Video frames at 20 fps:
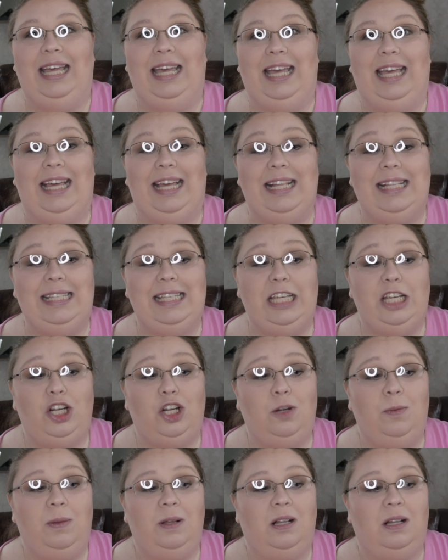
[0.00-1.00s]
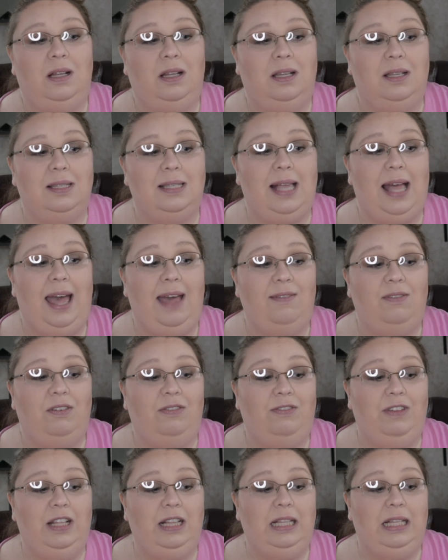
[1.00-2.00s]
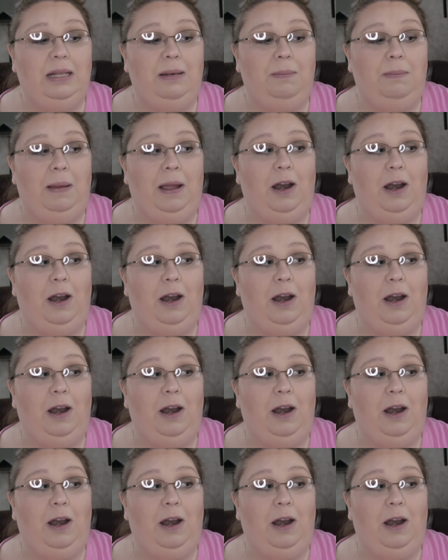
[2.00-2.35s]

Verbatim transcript: it gets here because I have a feeling